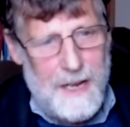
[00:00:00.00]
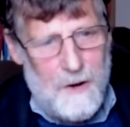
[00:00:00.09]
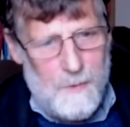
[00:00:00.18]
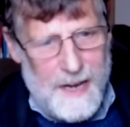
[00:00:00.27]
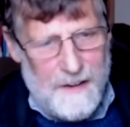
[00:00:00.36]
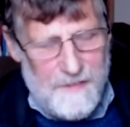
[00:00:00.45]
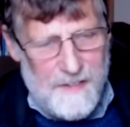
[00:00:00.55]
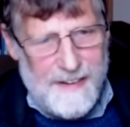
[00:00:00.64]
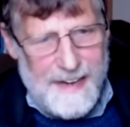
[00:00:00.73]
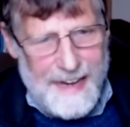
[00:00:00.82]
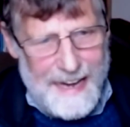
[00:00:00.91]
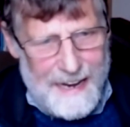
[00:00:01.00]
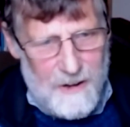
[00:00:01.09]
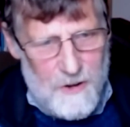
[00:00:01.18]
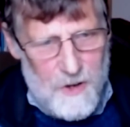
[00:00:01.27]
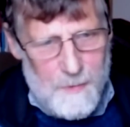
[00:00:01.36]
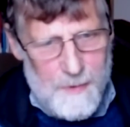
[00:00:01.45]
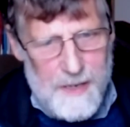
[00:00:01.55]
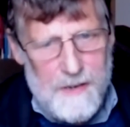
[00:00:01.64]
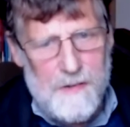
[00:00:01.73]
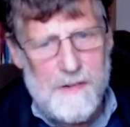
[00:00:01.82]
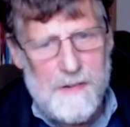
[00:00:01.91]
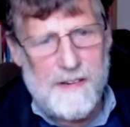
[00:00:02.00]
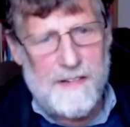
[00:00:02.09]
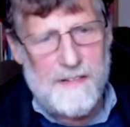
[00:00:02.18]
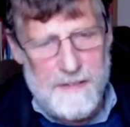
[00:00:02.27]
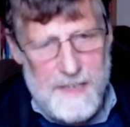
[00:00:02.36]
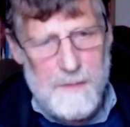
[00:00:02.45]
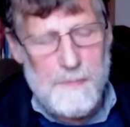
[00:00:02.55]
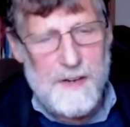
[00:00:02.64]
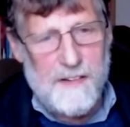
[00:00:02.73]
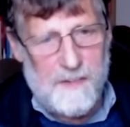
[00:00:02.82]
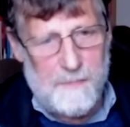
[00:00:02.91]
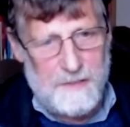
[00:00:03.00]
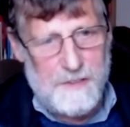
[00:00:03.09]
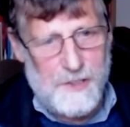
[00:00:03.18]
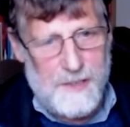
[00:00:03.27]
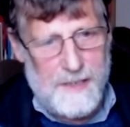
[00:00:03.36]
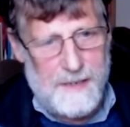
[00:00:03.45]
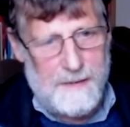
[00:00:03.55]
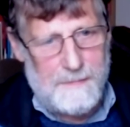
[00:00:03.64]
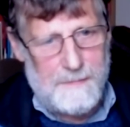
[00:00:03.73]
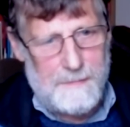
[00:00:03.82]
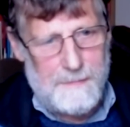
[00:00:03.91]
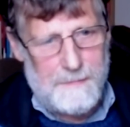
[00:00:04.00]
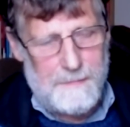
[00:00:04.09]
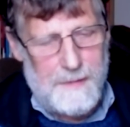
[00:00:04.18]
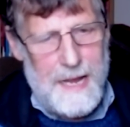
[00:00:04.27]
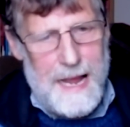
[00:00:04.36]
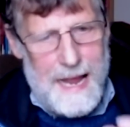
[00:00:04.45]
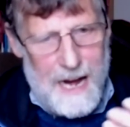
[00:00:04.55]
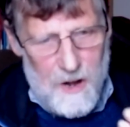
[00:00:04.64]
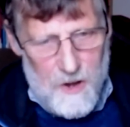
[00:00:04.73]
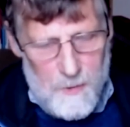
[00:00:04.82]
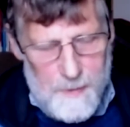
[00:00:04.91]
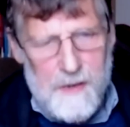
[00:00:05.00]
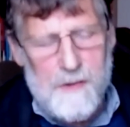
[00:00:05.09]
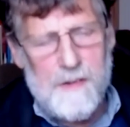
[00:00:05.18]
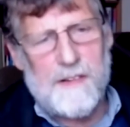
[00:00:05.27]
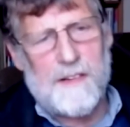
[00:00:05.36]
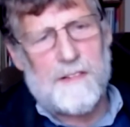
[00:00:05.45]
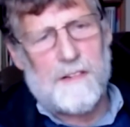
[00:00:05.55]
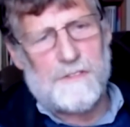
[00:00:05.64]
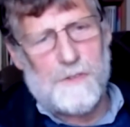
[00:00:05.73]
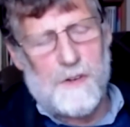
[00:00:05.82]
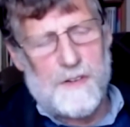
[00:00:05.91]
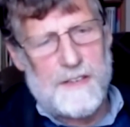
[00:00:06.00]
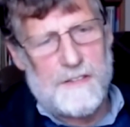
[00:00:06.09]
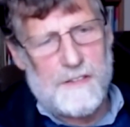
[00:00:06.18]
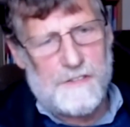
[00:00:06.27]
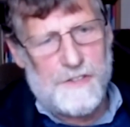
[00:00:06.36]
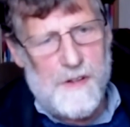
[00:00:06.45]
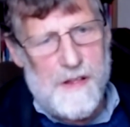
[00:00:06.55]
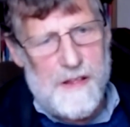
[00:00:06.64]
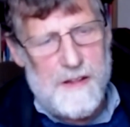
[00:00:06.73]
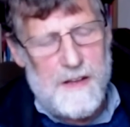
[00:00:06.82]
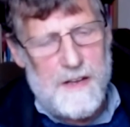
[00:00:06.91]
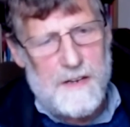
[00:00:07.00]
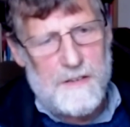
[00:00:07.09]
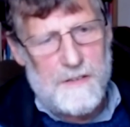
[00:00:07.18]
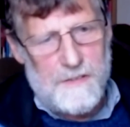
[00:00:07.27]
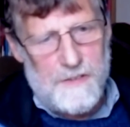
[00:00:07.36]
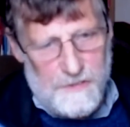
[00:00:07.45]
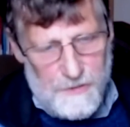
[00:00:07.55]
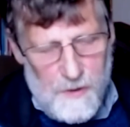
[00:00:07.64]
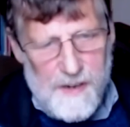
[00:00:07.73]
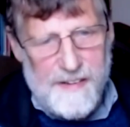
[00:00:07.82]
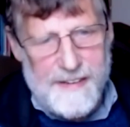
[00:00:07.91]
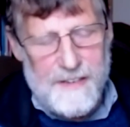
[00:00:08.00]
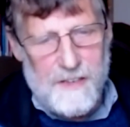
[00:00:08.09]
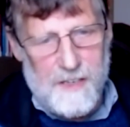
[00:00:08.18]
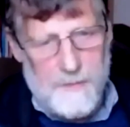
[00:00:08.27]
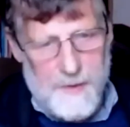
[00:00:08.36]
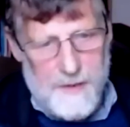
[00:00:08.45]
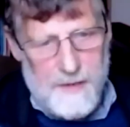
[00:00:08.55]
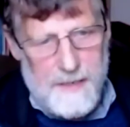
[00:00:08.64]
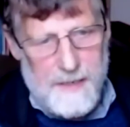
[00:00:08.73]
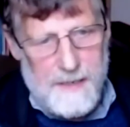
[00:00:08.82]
We have to say, how do we use this to deepen us spiritually? How do we use this to draw us into truth, to draw us into community?